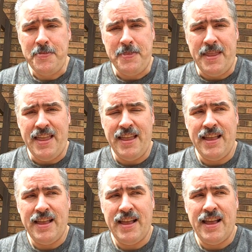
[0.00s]

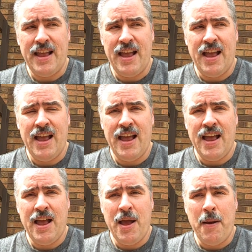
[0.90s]
Nobody speaks.